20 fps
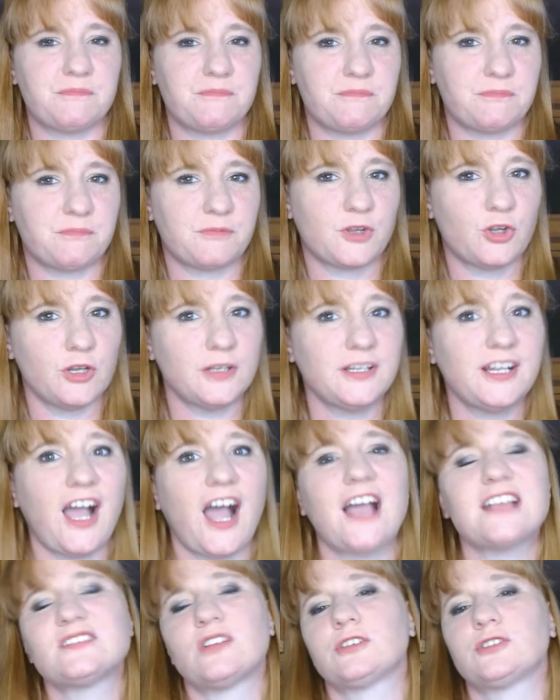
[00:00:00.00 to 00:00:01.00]
good guys
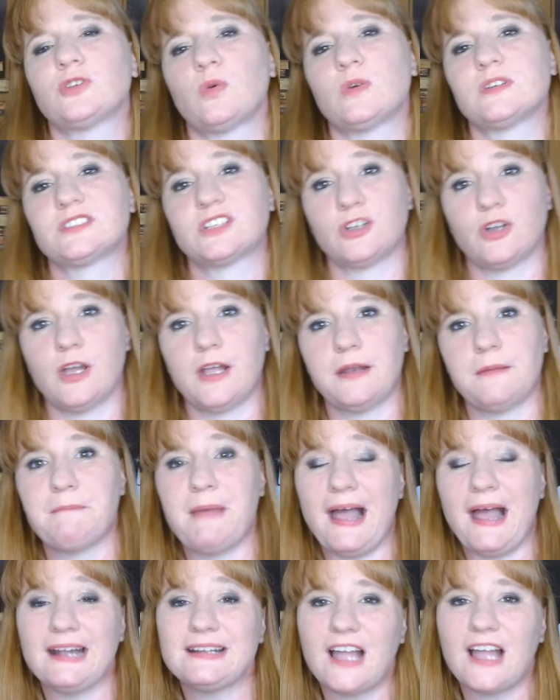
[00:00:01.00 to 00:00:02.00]
aren't always good.
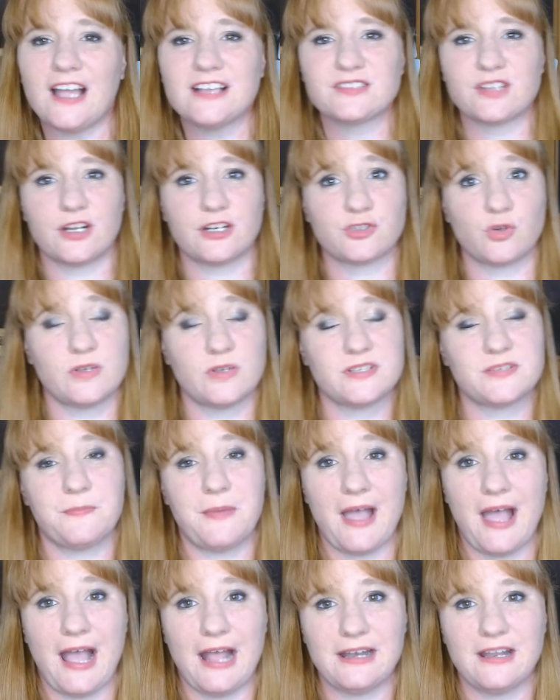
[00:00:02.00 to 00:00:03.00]
Bad guys aren't always
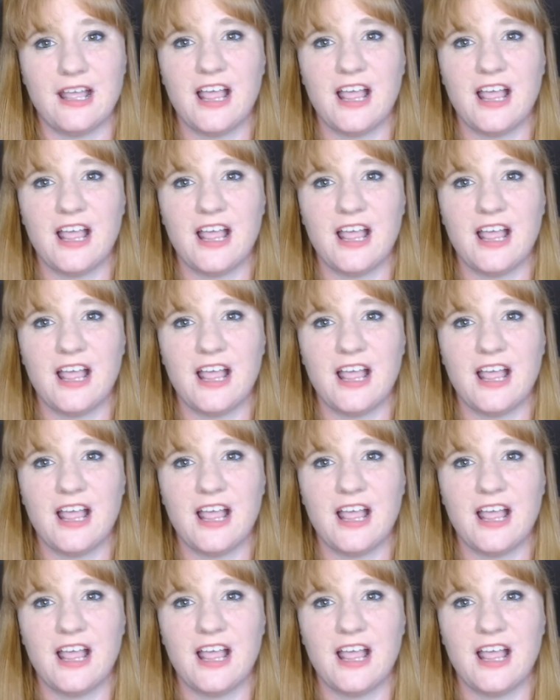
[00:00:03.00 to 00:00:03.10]
bad.